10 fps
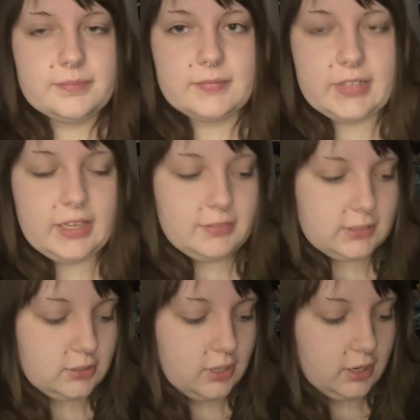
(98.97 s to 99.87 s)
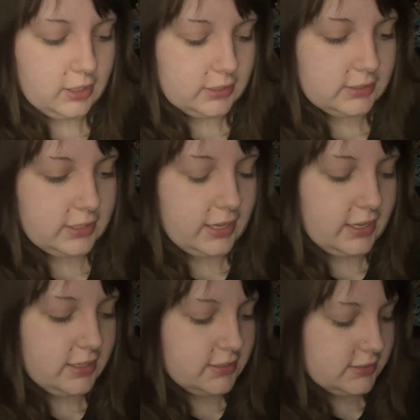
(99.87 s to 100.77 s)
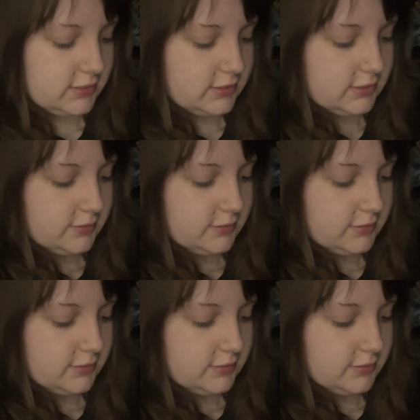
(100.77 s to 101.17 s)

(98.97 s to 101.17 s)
I have a little heart case.